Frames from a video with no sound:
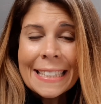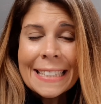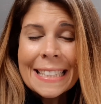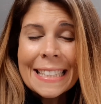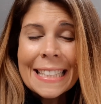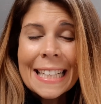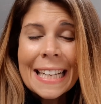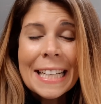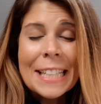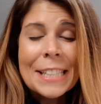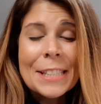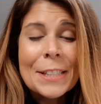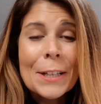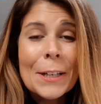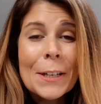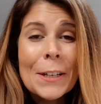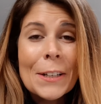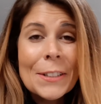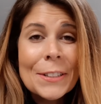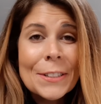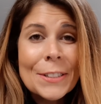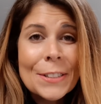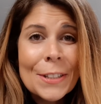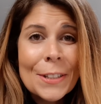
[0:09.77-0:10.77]
Today is
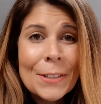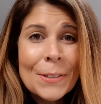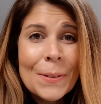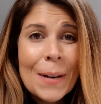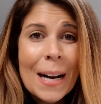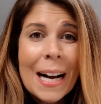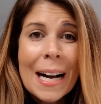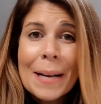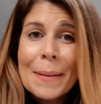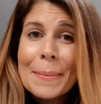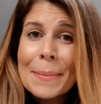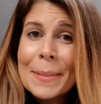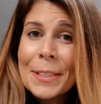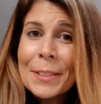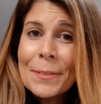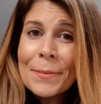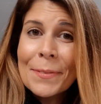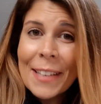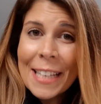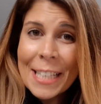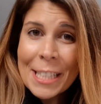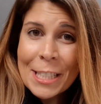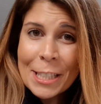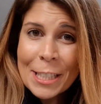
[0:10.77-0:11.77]
also
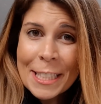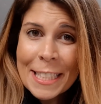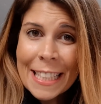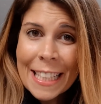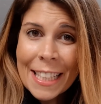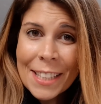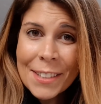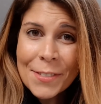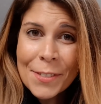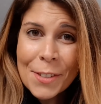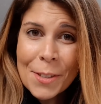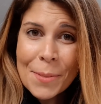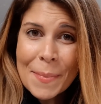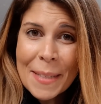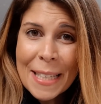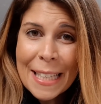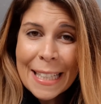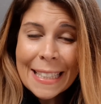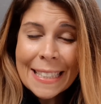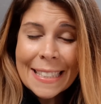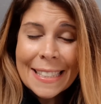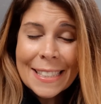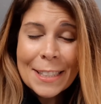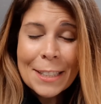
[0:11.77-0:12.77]
observation day for
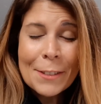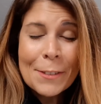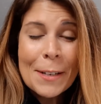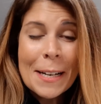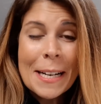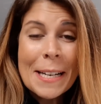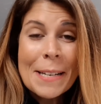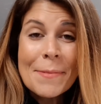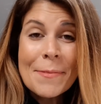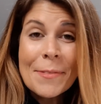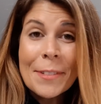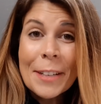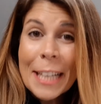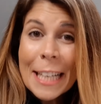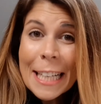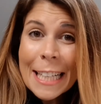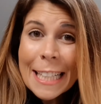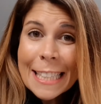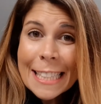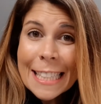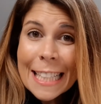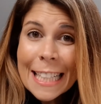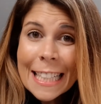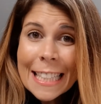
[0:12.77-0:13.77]
me, so I am very
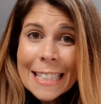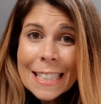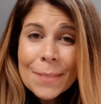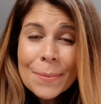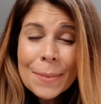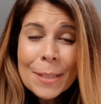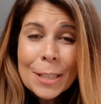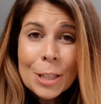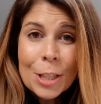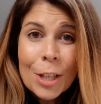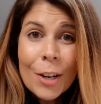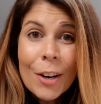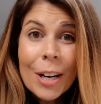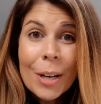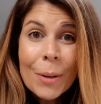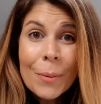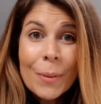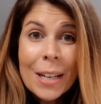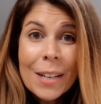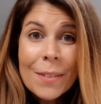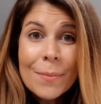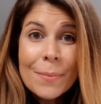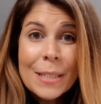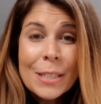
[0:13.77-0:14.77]
excited to be sharing
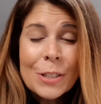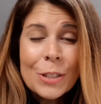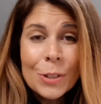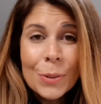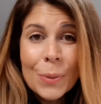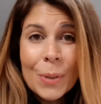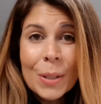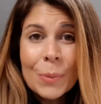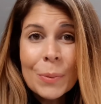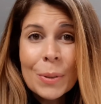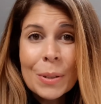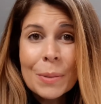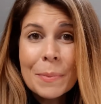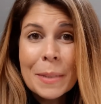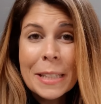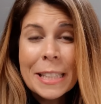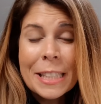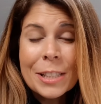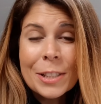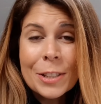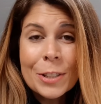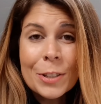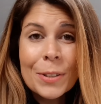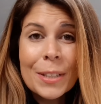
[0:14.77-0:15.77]
what I've been doing with my
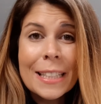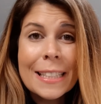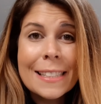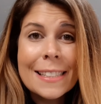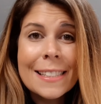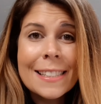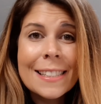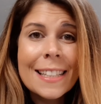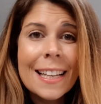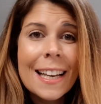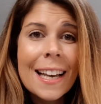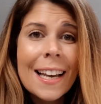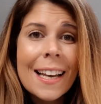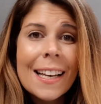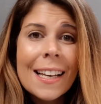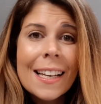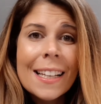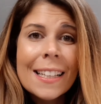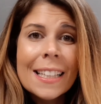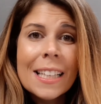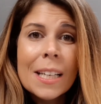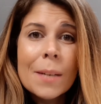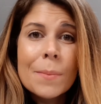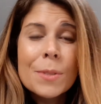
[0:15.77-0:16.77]
students.
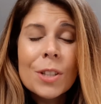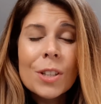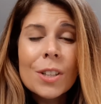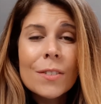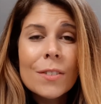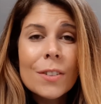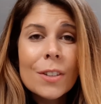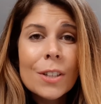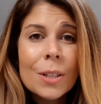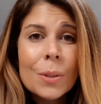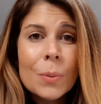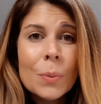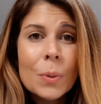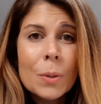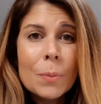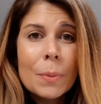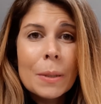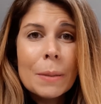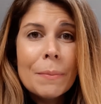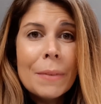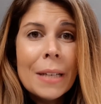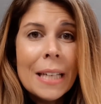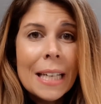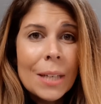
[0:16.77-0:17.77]
The observer will be
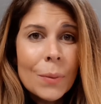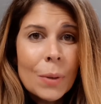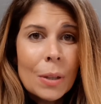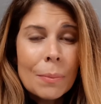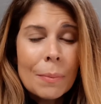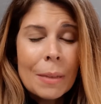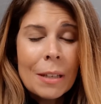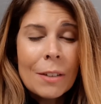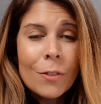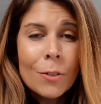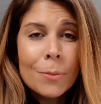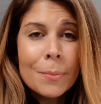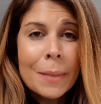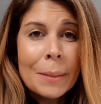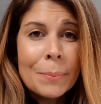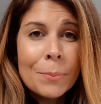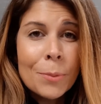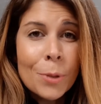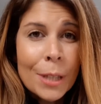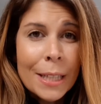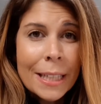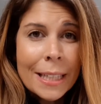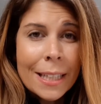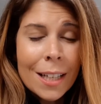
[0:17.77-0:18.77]
meeting with me for my
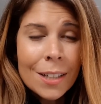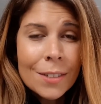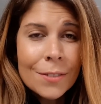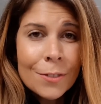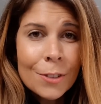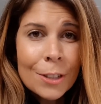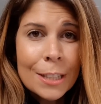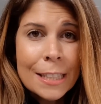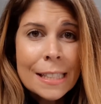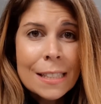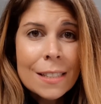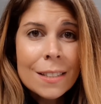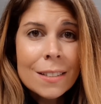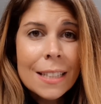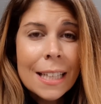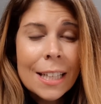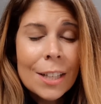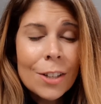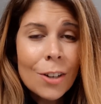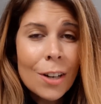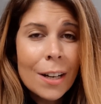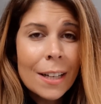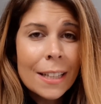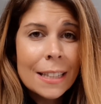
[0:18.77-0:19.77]
pre-conference
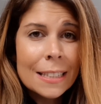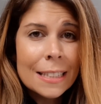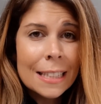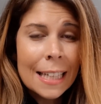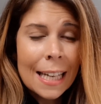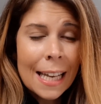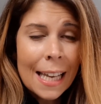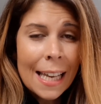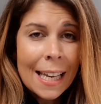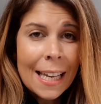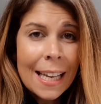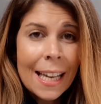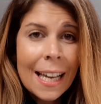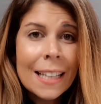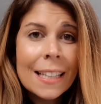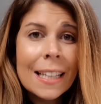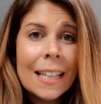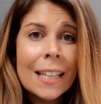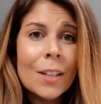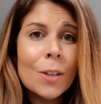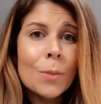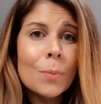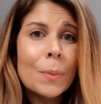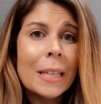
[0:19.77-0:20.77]
later on today, and
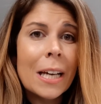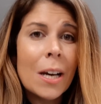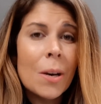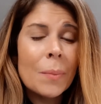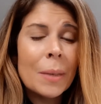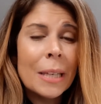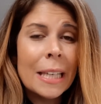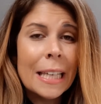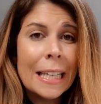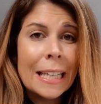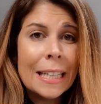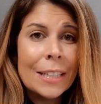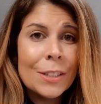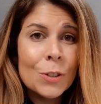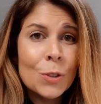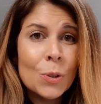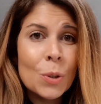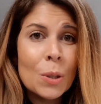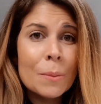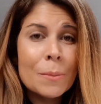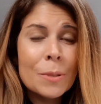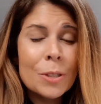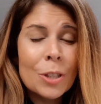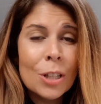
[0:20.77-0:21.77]
then they'll be coming in to
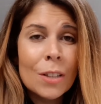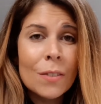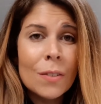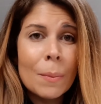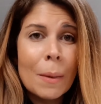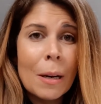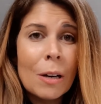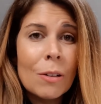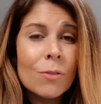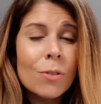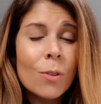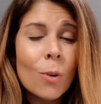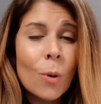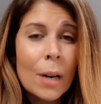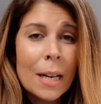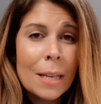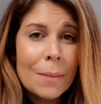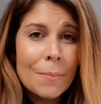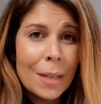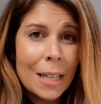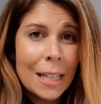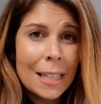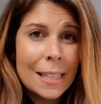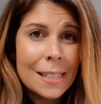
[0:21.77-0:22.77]
observe about 40
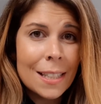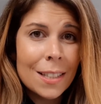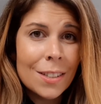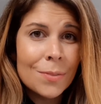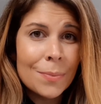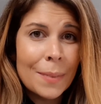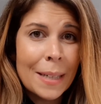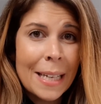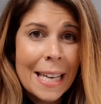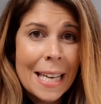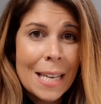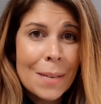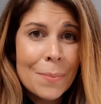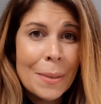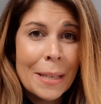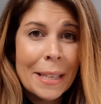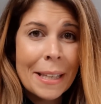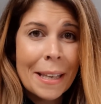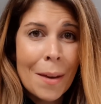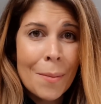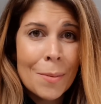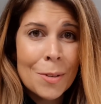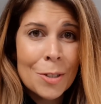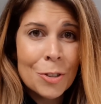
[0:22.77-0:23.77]
minutes of my AP
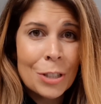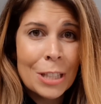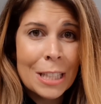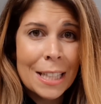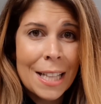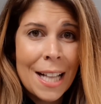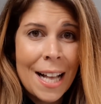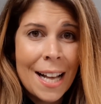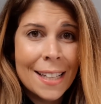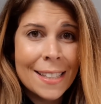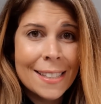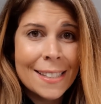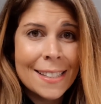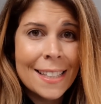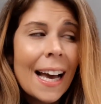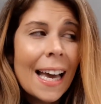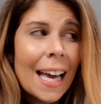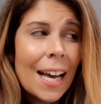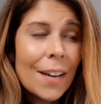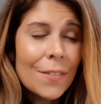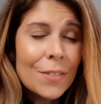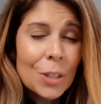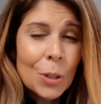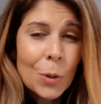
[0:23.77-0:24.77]
chemistry class. I
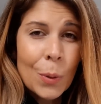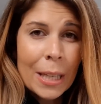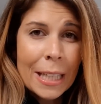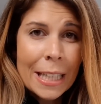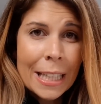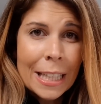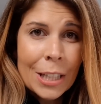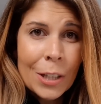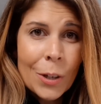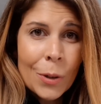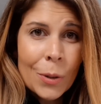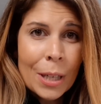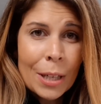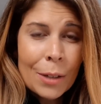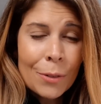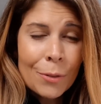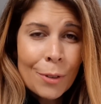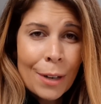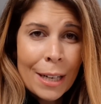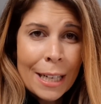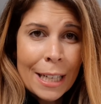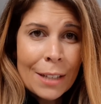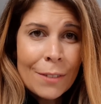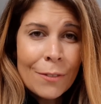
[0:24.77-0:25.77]
have to quickly go get
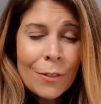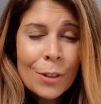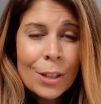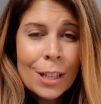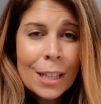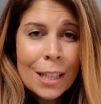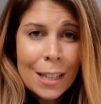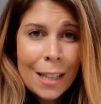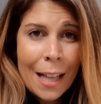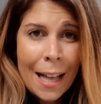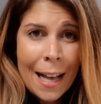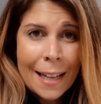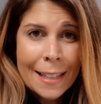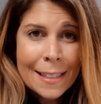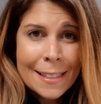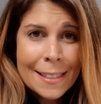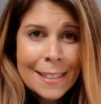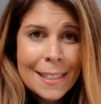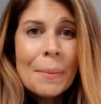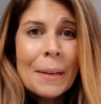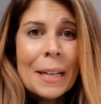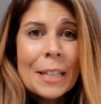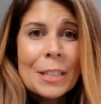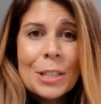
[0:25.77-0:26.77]
ready for the
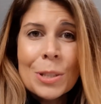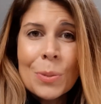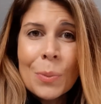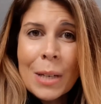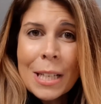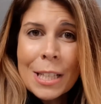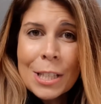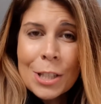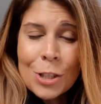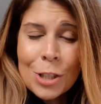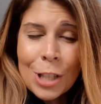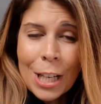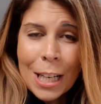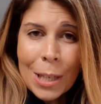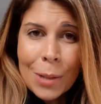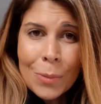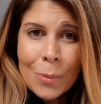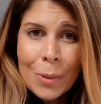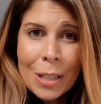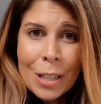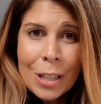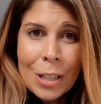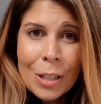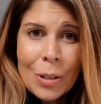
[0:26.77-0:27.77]
class, but I just wanted to check in
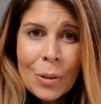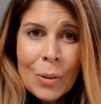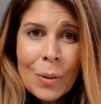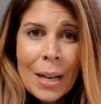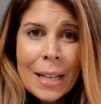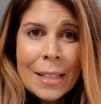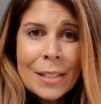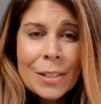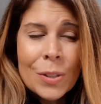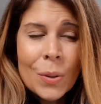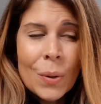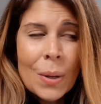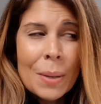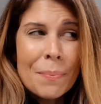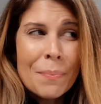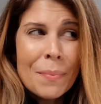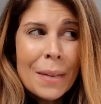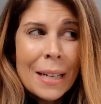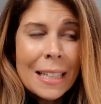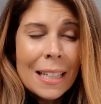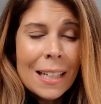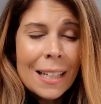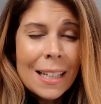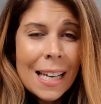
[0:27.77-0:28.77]
with you, and so I
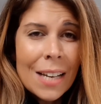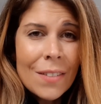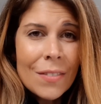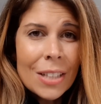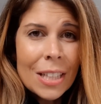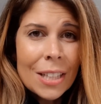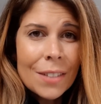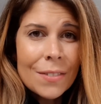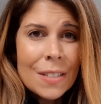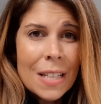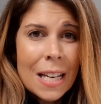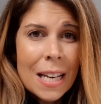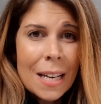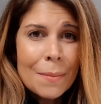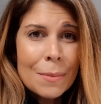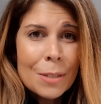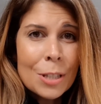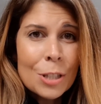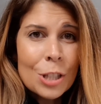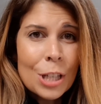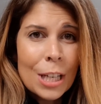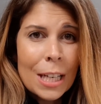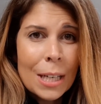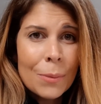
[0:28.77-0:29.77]
might not have enough time to
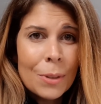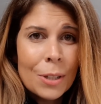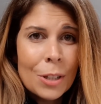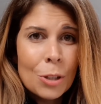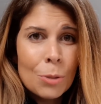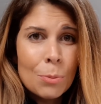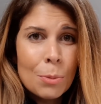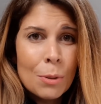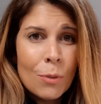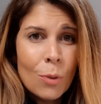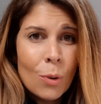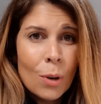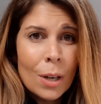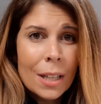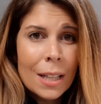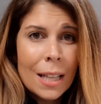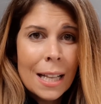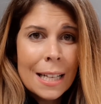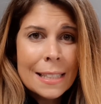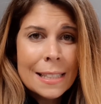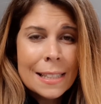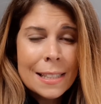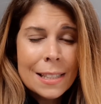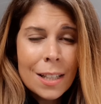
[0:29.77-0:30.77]
check in with you before
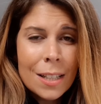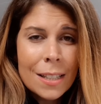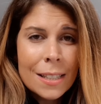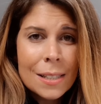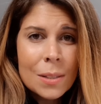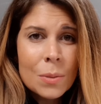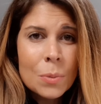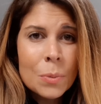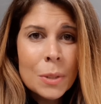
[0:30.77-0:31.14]
class starts.